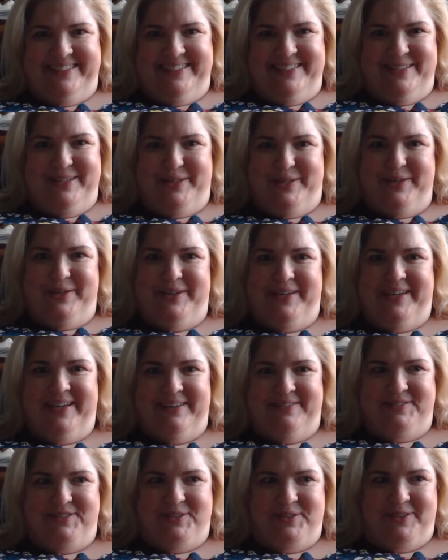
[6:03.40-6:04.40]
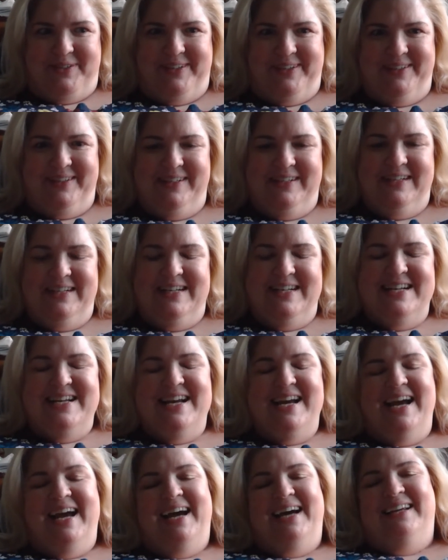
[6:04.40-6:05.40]
the cookie gift store.
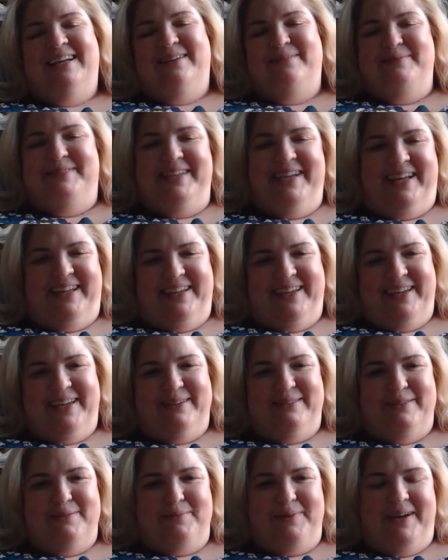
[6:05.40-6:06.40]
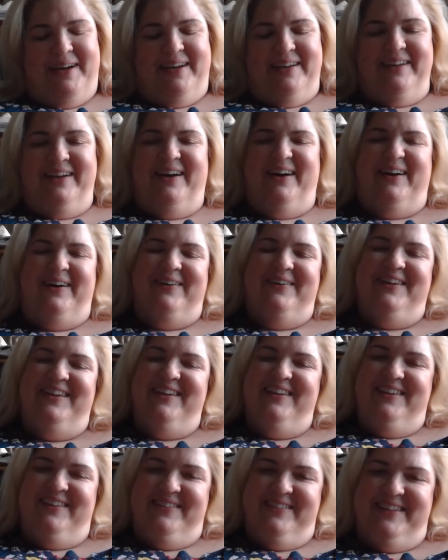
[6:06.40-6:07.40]
And I'm telling him about,
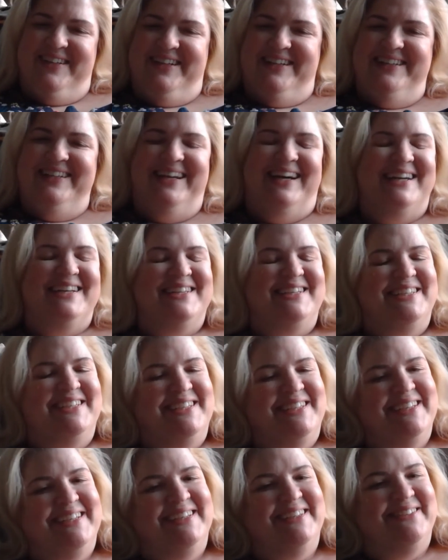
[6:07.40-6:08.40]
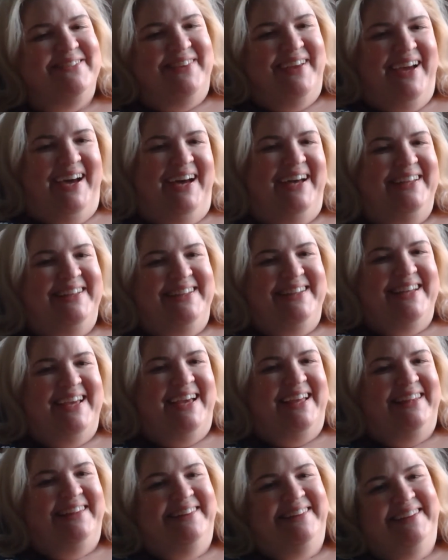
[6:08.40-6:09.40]
you know what? I should have gotten
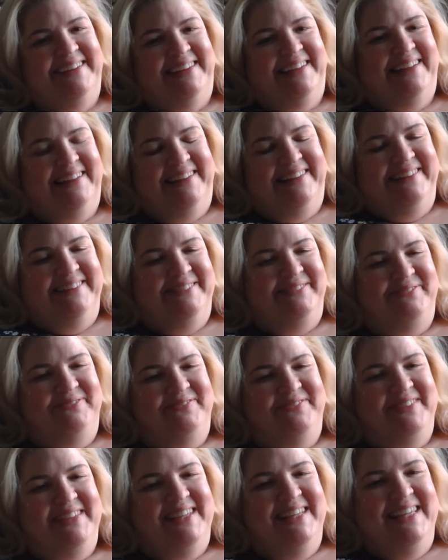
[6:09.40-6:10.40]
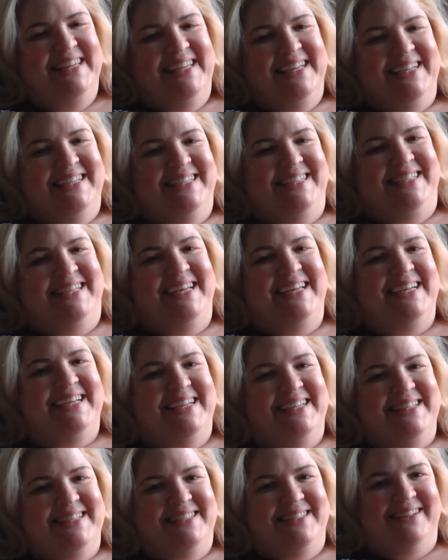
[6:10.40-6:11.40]
that little
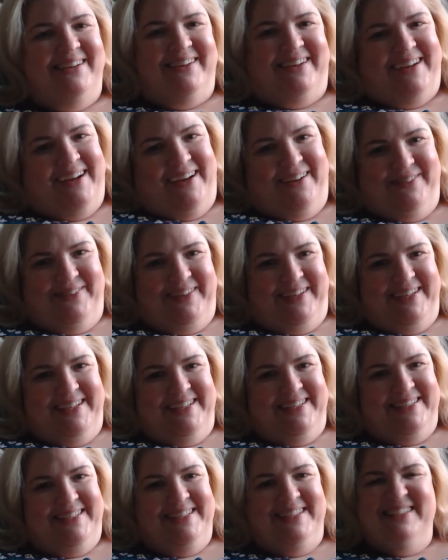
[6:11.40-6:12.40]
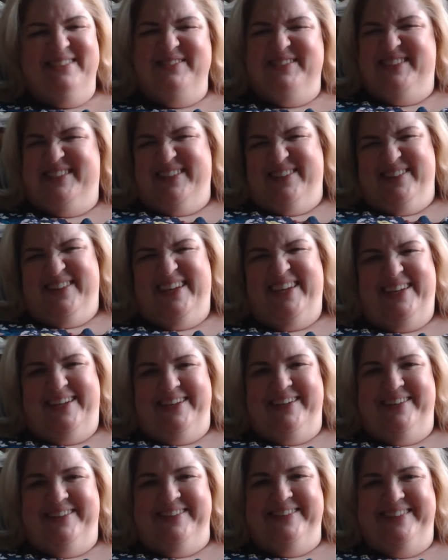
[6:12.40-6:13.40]
tin sarcophagus because it was so
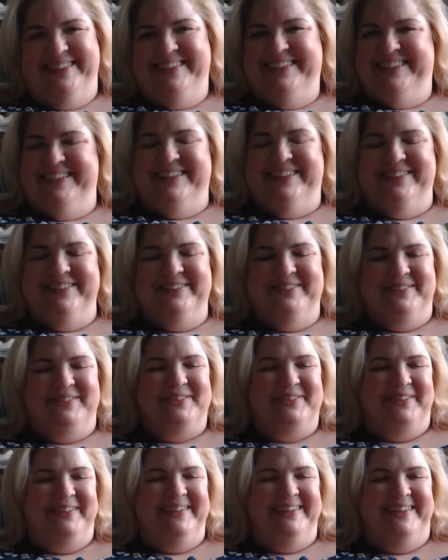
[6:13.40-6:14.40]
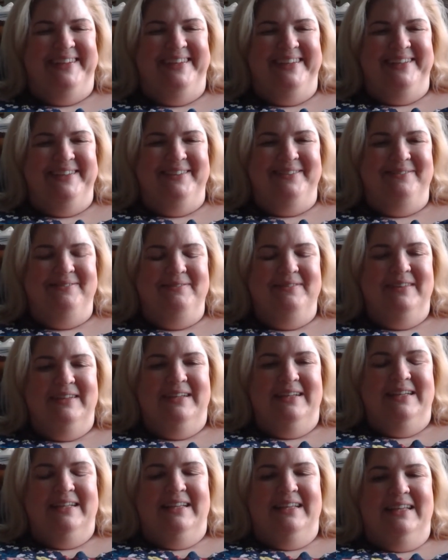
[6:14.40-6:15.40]
cute. It was really cute.
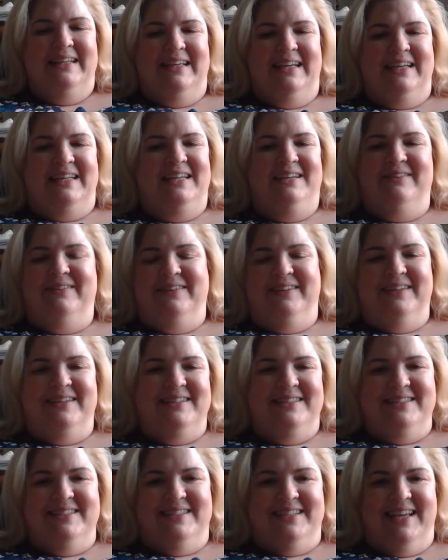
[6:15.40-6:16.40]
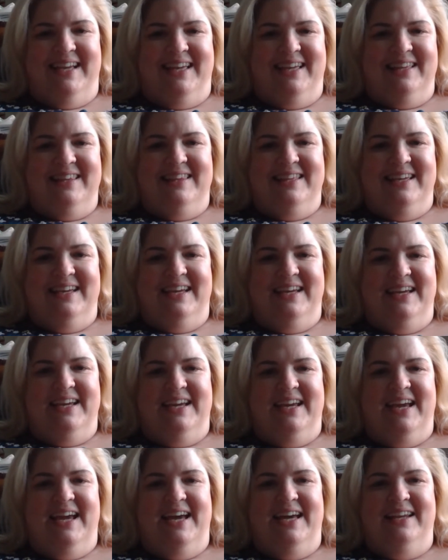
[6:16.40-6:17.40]
And he really didn't say
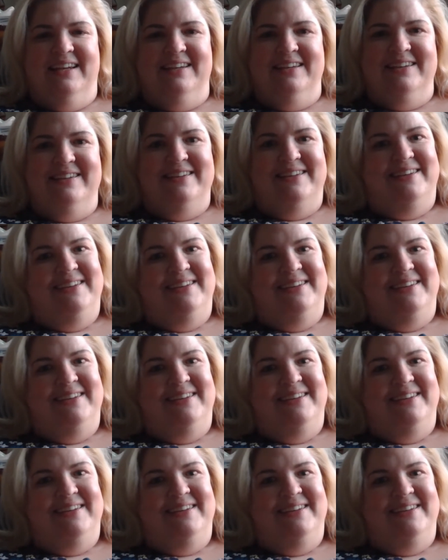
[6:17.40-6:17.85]
anything. And,